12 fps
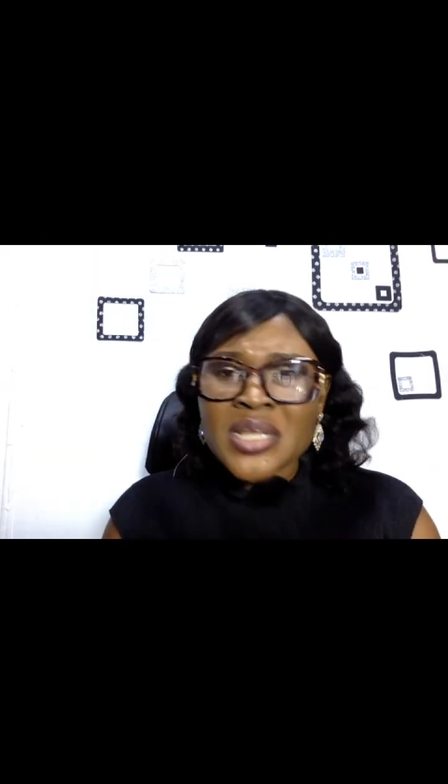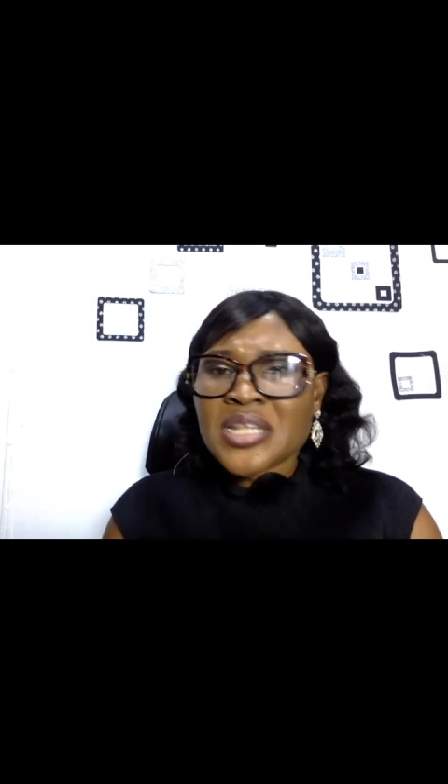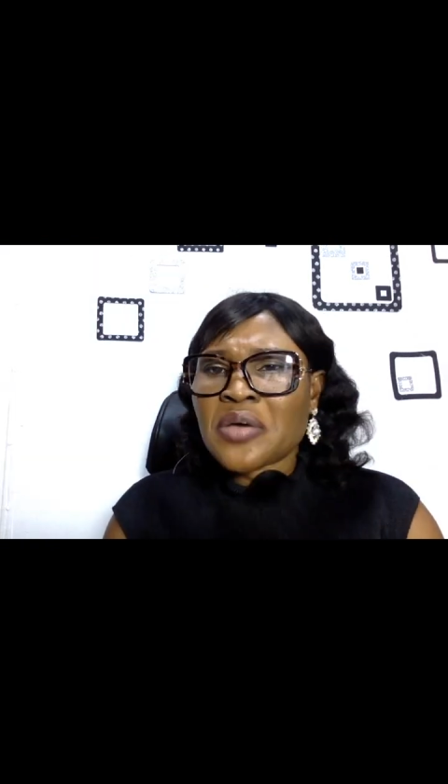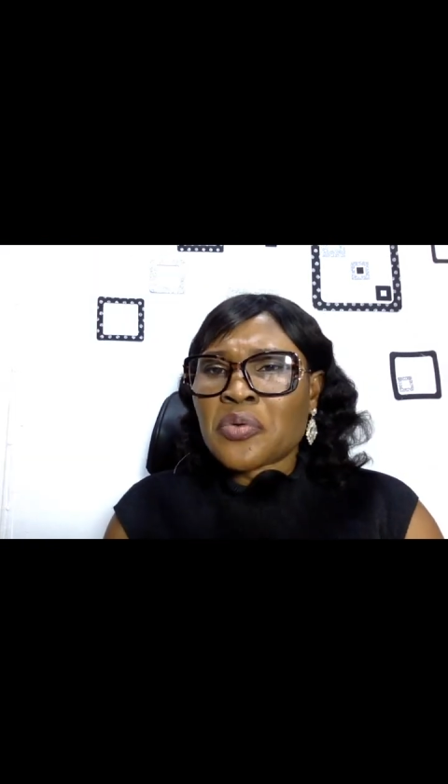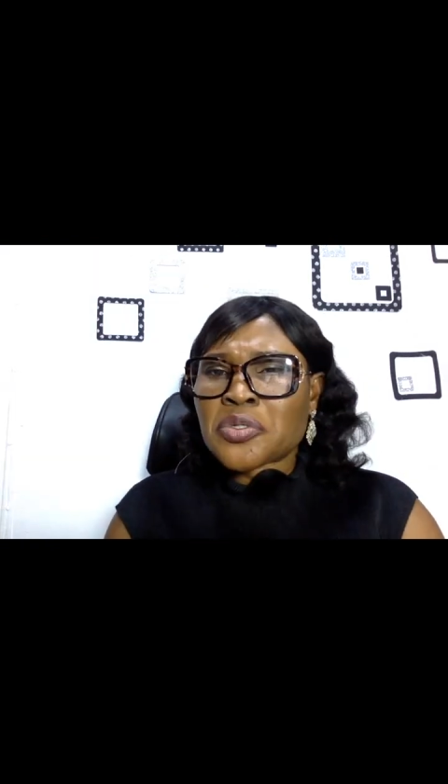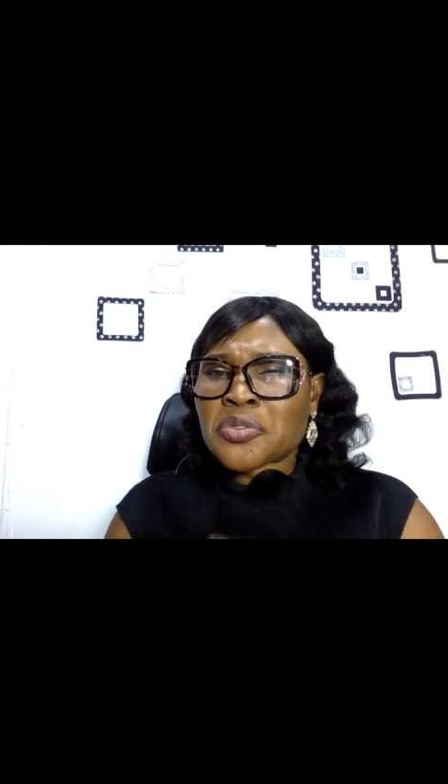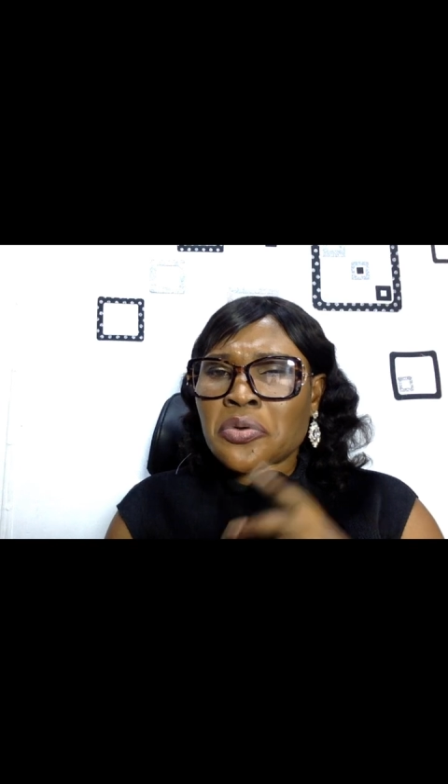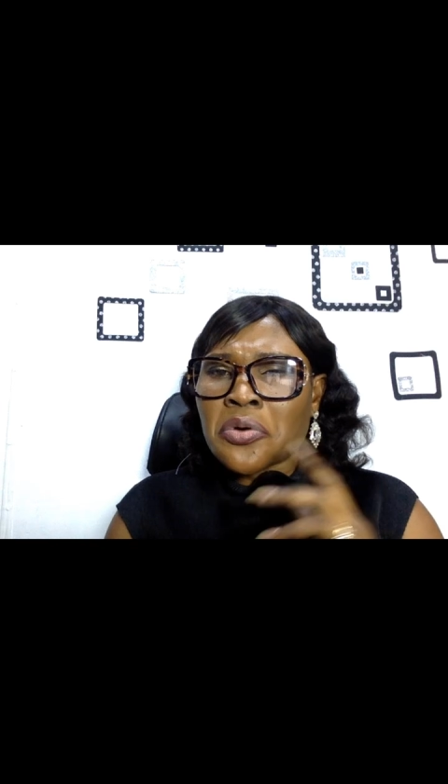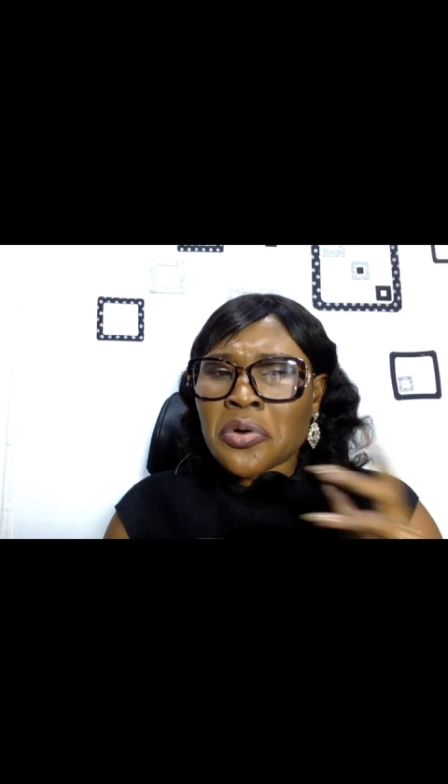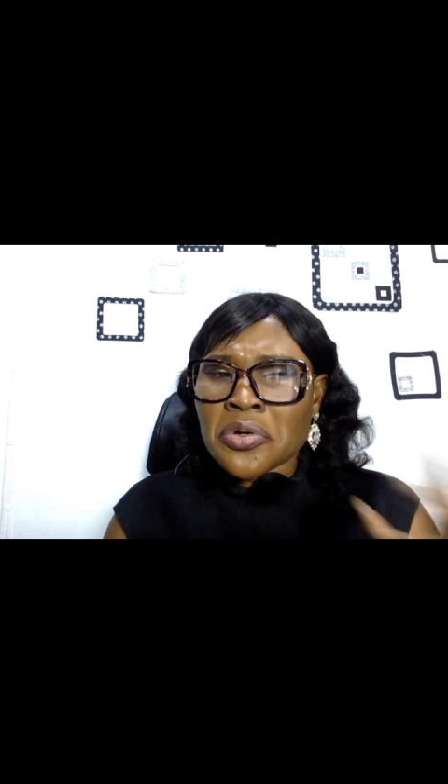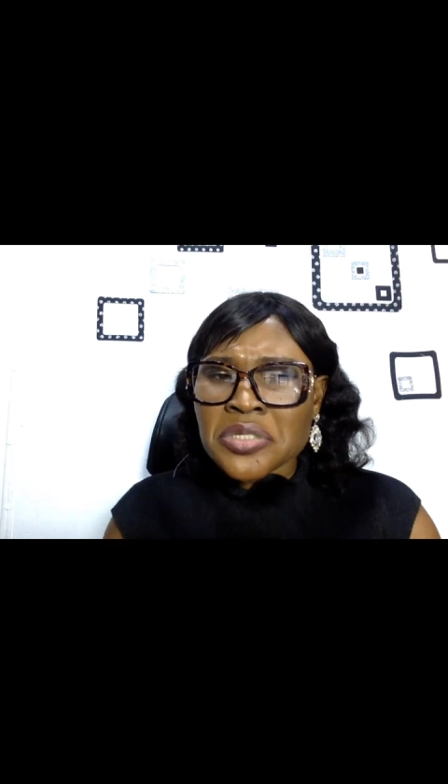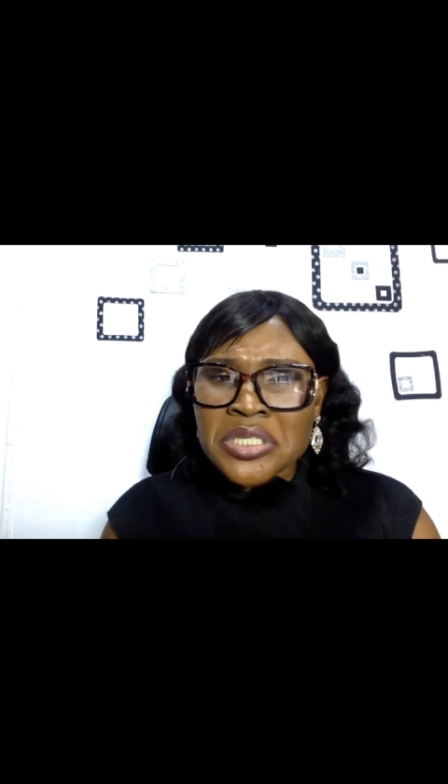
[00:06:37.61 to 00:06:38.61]
there was no
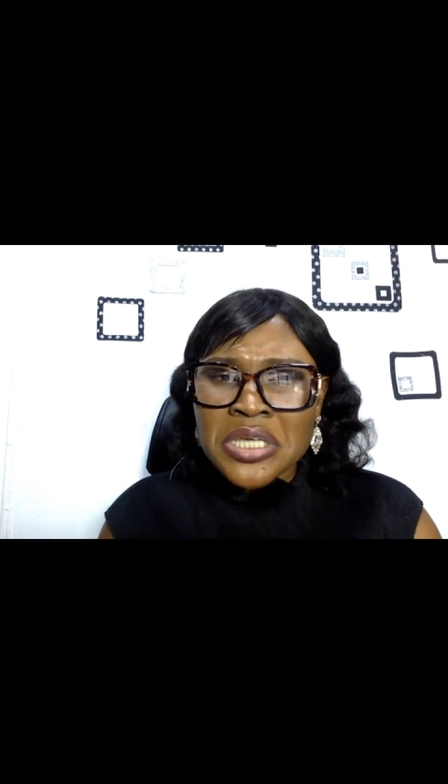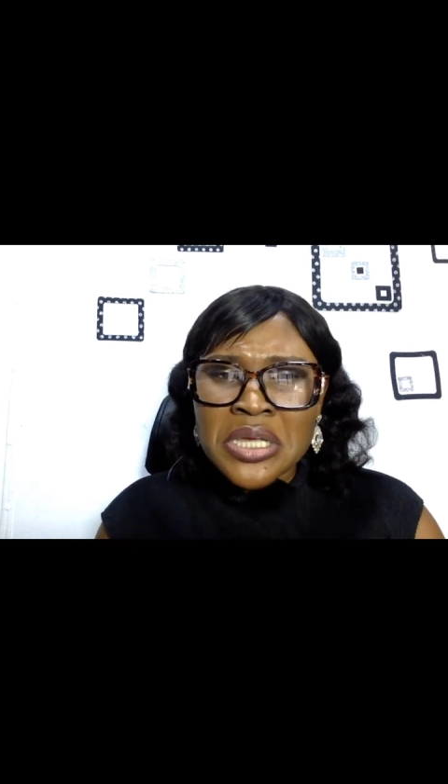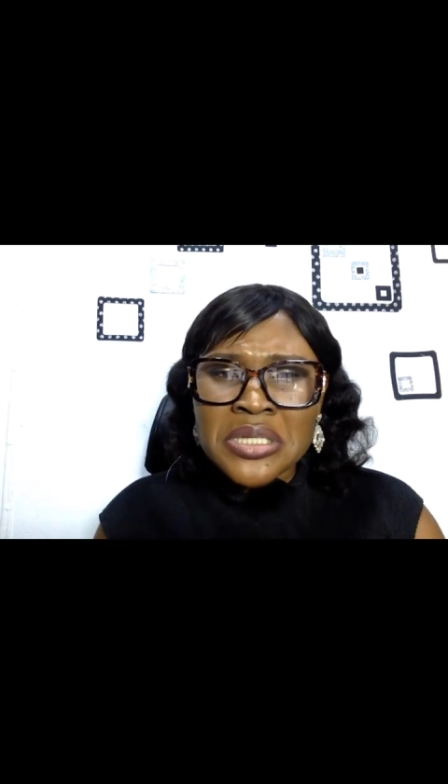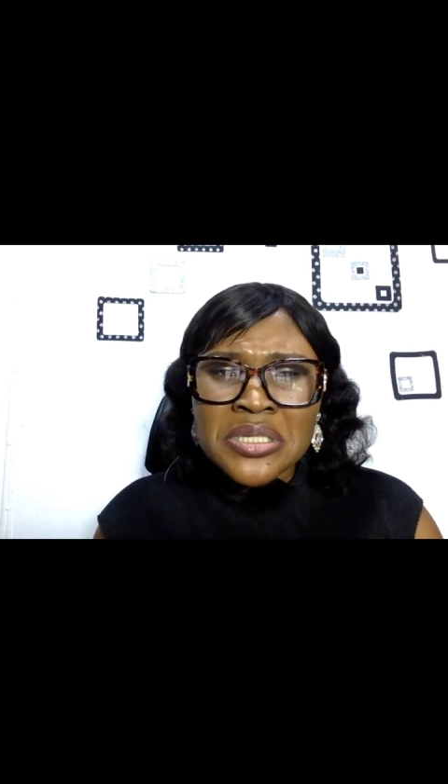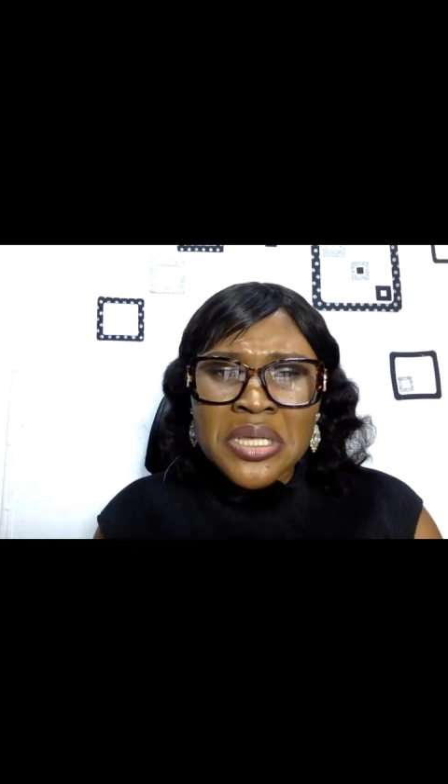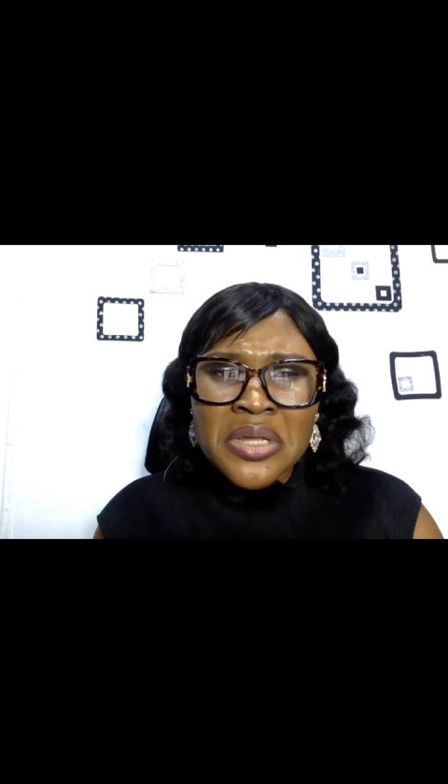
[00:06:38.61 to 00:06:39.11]
consent,